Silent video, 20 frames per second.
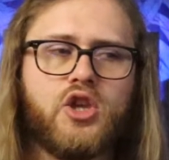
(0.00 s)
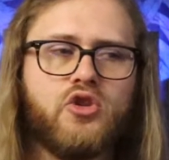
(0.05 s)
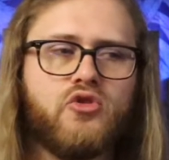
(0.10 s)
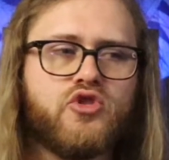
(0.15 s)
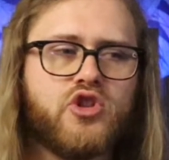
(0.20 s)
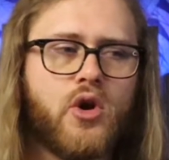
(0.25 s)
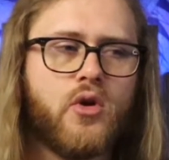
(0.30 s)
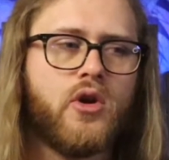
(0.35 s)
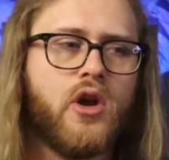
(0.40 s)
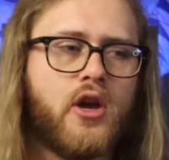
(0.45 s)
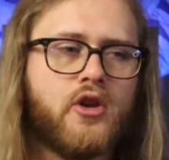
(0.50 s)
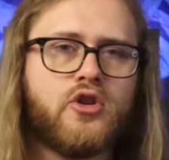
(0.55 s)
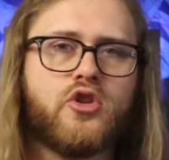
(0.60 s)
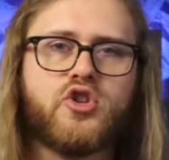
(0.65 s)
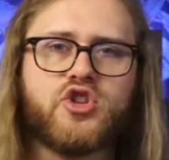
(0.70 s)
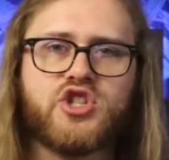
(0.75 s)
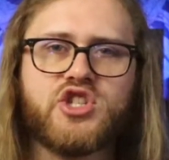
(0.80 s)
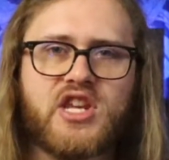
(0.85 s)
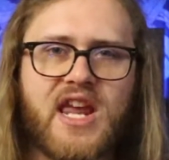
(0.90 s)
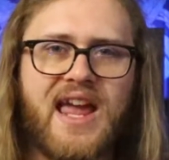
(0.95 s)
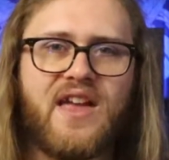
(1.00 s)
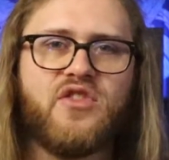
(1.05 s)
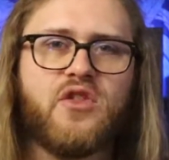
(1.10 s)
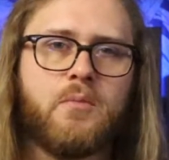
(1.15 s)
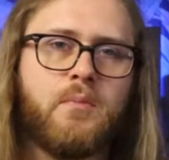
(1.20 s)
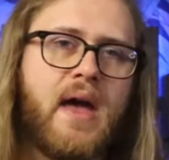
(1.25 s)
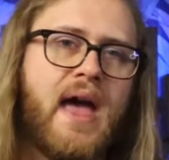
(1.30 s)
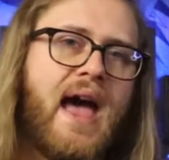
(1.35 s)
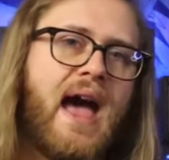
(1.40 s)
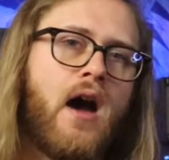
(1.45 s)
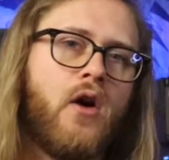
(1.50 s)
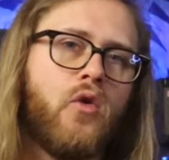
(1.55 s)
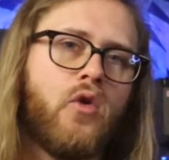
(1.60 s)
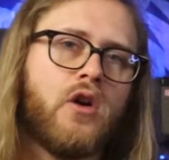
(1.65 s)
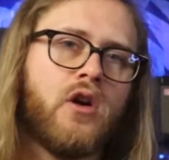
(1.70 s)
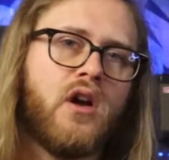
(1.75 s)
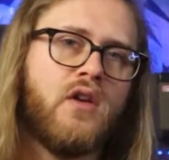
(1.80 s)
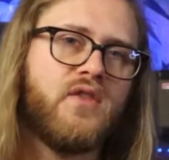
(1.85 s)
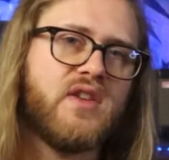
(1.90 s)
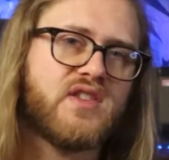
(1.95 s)
you don't understand the
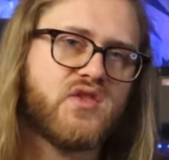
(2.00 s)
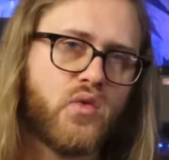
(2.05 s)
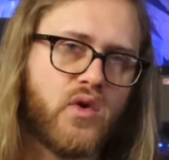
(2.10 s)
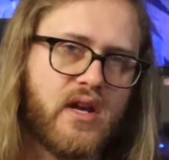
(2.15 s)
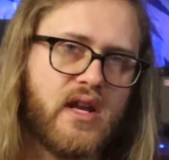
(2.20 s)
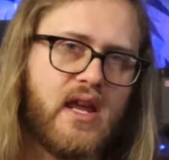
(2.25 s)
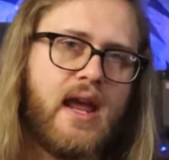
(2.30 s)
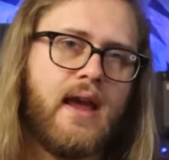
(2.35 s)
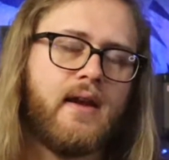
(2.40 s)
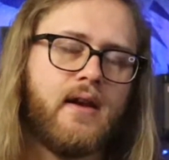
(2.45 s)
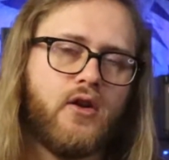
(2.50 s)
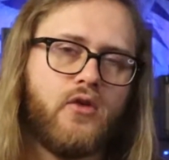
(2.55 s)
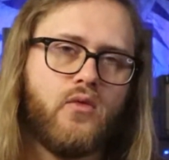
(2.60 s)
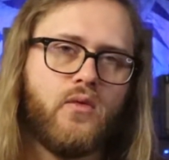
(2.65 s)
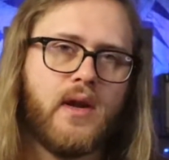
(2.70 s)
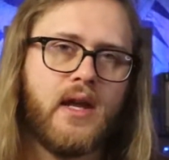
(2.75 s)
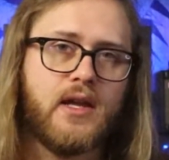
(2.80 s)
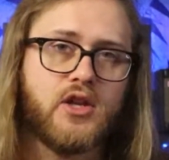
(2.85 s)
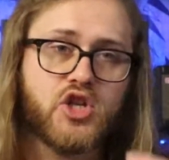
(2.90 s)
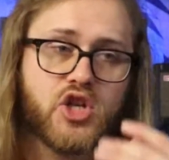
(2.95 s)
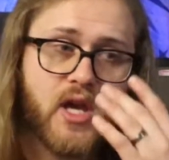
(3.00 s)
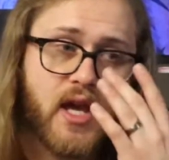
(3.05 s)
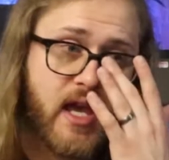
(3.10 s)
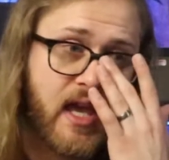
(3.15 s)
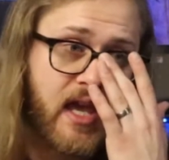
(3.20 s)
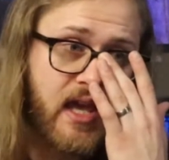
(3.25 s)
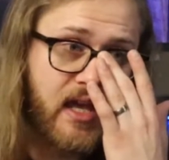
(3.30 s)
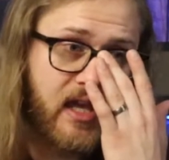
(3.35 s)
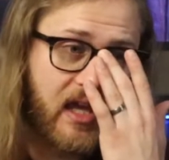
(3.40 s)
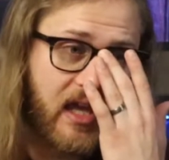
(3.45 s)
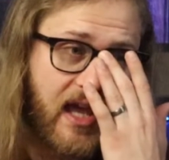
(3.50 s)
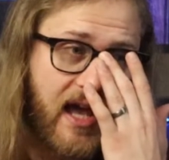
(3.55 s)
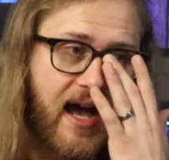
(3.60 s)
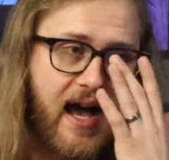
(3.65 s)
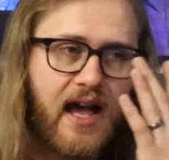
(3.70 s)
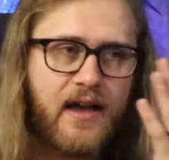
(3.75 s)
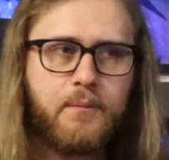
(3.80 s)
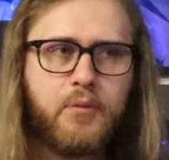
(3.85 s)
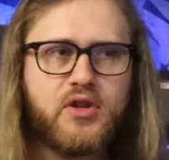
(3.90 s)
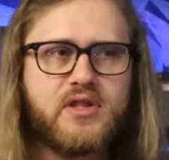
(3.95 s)
power of its organic reach.
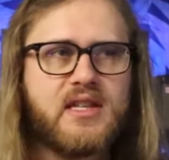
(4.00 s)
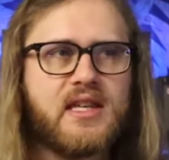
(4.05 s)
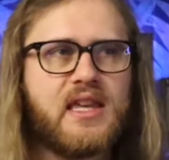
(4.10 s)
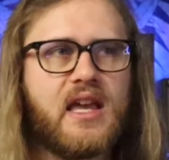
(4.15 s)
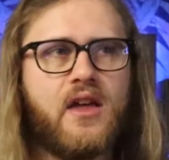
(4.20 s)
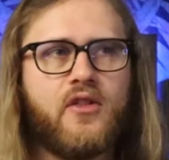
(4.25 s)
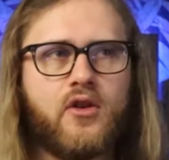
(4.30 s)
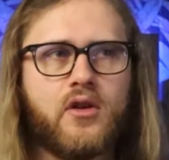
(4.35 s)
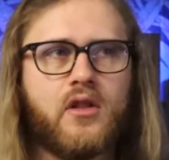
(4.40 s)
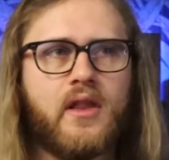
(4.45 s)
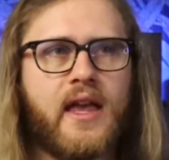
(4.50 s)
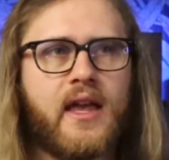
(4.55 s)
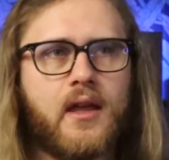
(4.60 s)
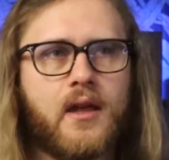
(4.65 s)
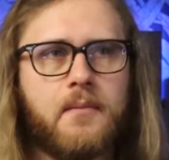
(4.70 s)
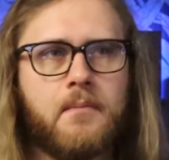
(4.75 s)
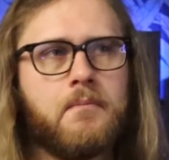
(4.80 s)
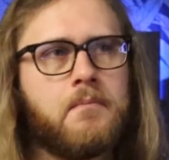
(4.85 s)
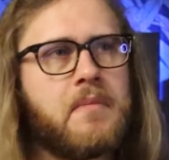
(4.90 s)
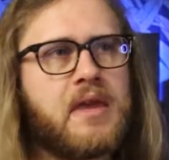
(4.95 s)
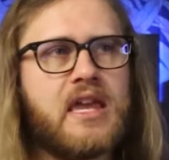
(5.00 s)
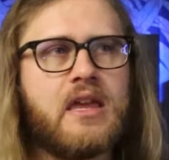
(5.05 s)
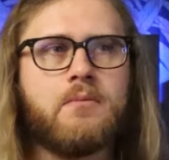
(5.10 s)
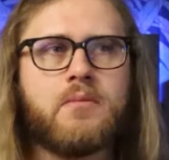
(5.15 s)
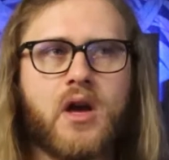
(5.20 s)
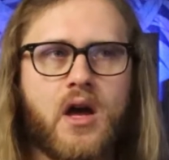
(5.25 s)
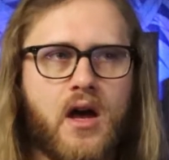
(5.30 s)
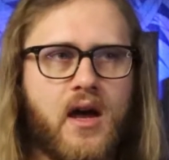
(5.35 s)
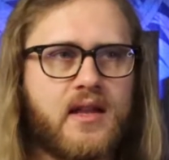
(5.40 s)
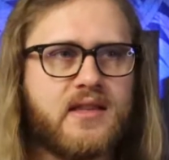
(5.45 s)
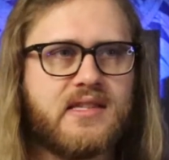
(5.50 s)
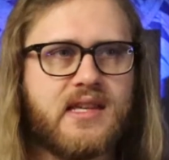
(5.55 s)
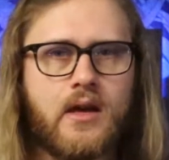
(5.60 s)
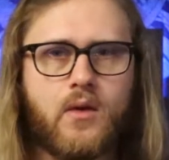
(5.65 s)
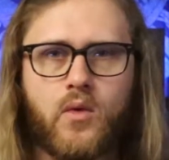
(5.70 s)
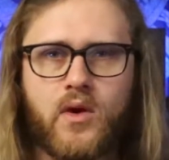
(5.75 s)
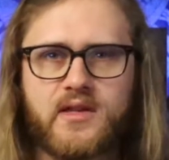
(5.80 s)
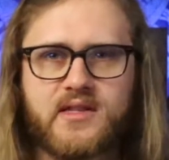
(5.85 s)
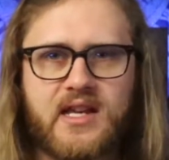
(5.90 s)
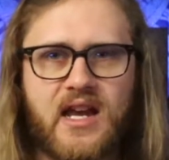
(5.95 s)
I put together like meme
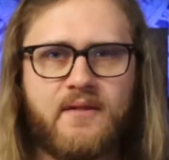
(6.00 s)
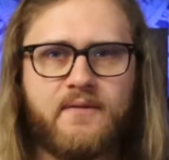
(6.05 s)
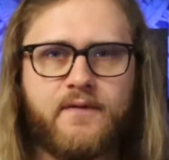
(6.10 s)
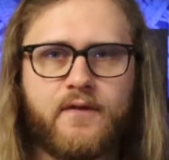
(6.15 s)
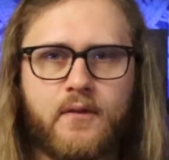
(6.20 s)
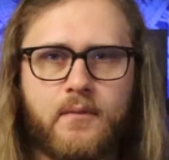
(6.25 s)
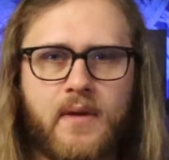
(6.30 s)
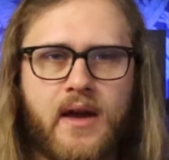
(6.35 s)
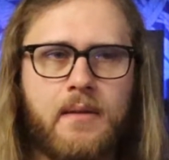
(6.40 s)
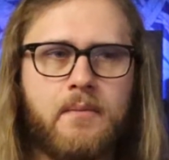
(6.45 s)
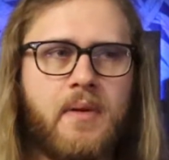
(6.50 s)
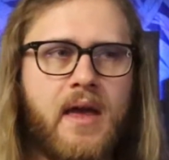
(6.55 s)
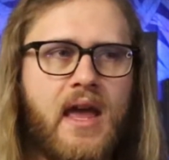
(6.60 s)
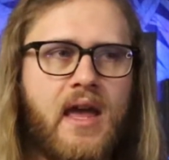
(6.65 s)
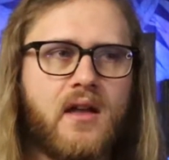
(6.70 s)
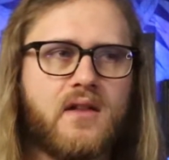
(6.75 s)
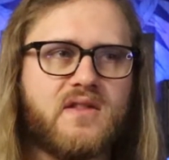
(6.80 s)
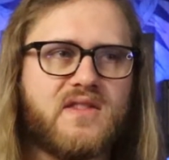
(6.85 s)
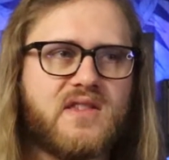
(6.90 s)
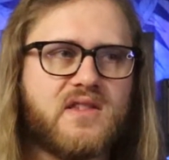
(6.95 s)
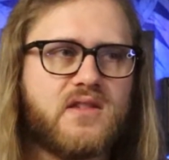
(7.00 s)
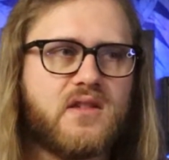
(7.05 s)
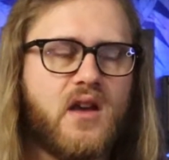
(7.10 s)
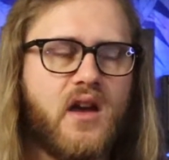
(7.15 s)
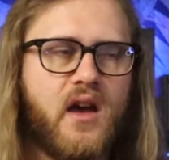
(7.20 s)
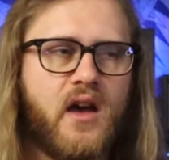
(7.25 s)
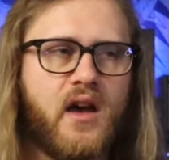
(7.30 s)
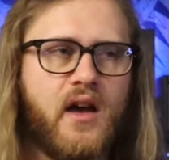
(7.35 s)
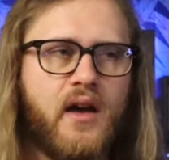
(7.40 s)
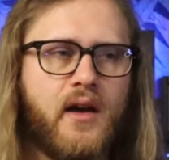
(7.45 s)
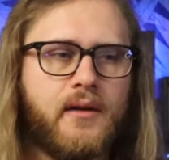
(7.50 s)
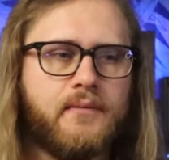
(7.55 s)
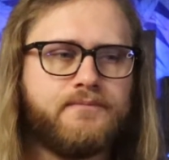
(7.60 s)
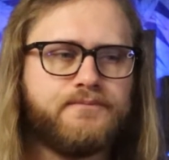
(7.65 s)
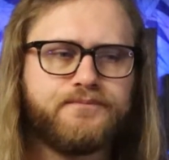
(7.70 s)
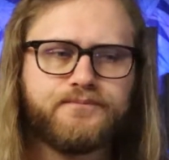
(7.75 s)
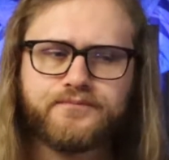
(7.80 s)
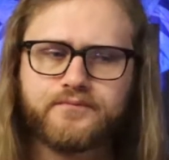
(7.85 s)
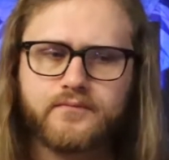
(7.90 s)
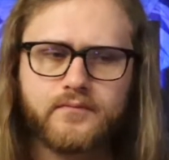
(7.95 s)
content one time for my band's uh,
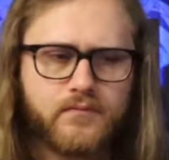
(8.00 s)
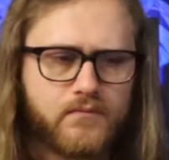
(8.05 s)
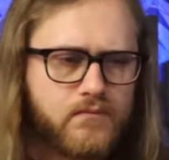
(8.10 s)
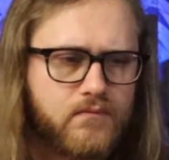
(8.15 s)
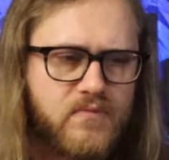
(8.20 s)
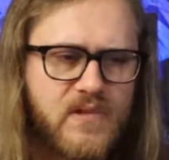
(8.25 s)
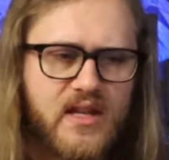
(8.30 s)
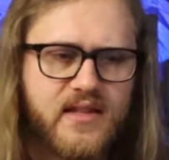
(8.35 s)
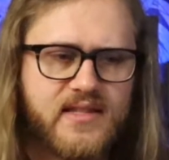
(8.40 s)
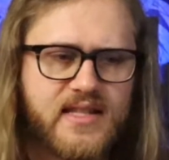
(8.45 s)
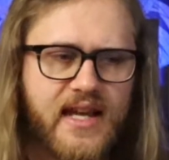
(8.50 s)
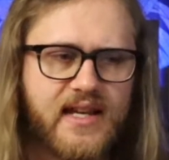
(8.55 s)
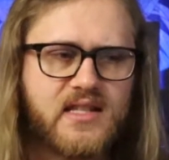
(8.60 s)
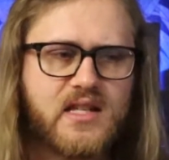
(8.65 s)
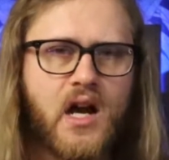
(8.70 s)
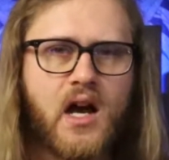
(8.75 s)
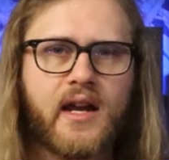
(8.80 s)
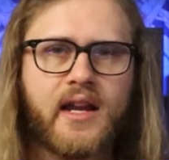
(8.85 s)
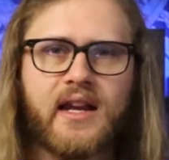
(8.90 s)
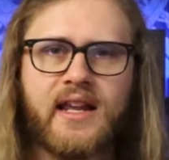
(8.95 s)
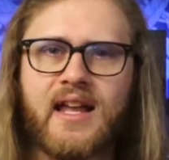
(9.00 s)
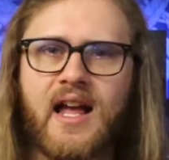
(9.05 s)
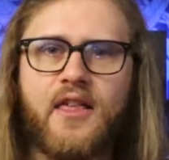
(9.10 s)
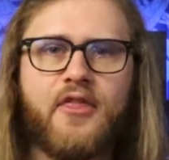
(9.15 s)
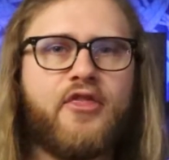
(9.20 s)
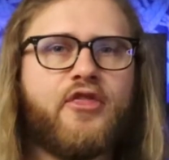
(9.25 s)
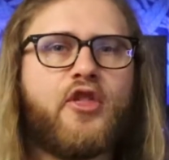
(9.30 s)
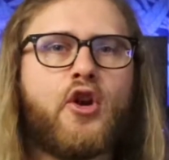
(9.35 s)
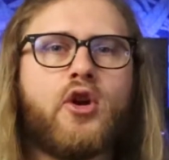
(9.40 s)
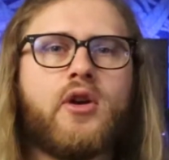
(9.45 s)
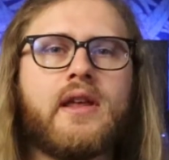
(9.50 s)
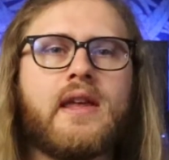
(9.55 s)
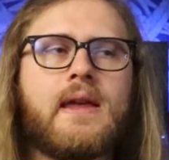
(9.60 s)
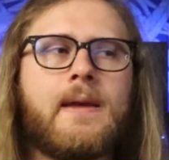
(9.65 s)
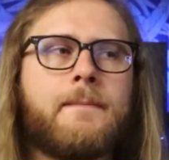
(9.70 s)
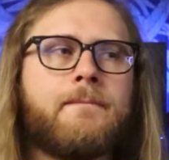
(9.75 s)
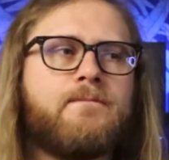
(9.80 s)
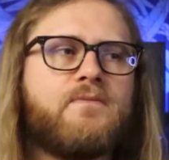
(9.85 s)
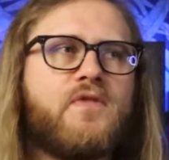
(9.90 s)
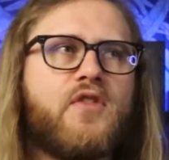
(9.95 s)
TikTok and it got
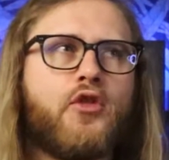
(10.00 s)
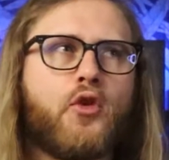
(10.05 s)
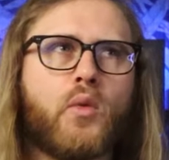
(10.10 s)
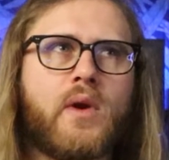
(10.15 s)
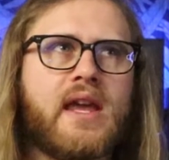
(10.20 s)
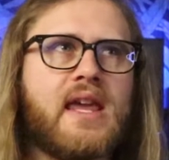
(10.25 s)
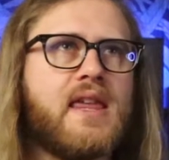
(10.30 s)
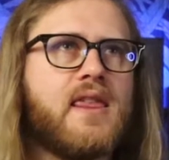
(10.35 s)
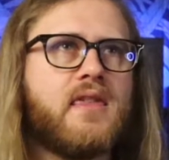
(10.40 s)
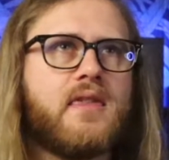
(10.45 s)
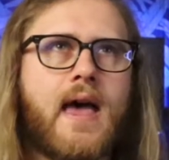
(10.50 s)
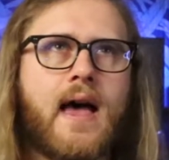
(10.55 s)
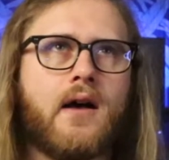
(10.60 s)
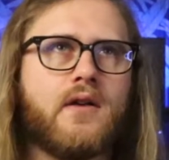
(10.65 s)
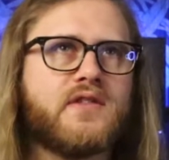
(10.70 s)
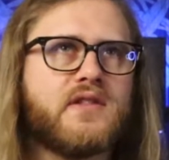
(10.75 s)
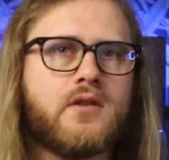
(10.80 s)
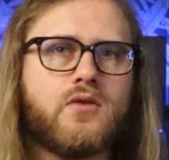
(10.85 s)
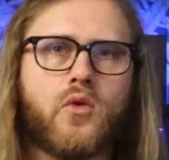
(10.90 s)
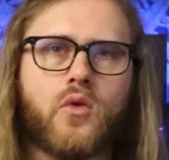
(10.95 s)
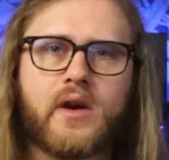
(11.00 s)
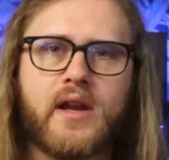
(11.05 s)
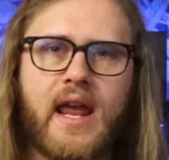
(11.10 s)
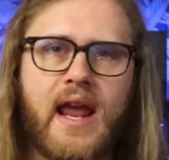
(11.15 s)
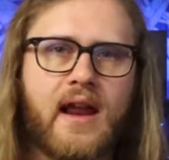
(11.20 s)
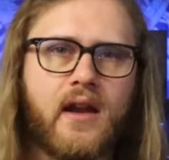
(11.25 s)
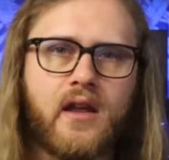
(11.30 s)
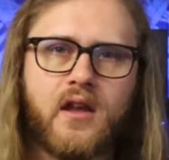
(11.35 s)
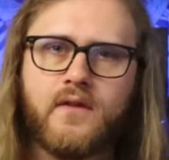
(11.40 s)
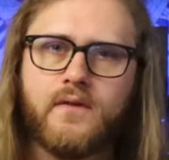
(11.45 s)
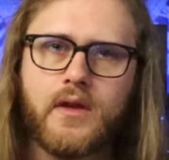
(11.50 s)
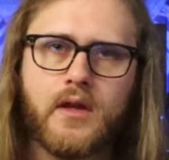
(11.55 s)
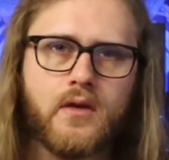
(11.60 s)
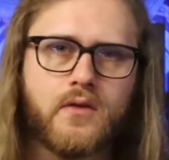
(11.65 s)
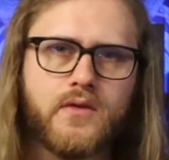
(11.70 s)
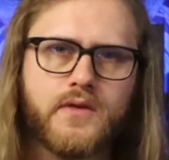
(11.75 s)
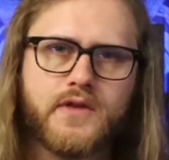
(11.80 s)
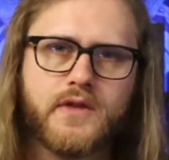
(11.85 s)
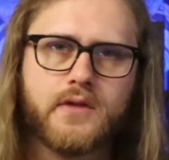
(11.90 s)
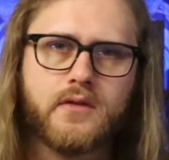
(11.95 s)
thirty-three thousand organic
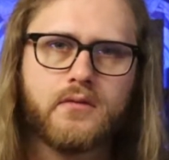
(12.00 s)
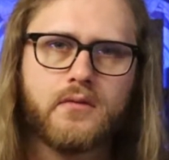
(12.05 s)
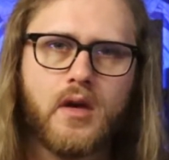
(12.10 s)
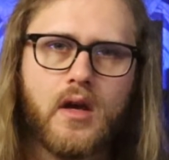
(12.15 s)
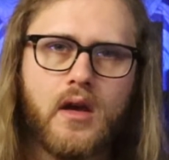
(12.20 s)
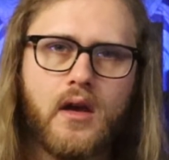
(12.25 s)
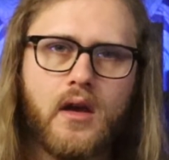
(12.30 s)
views,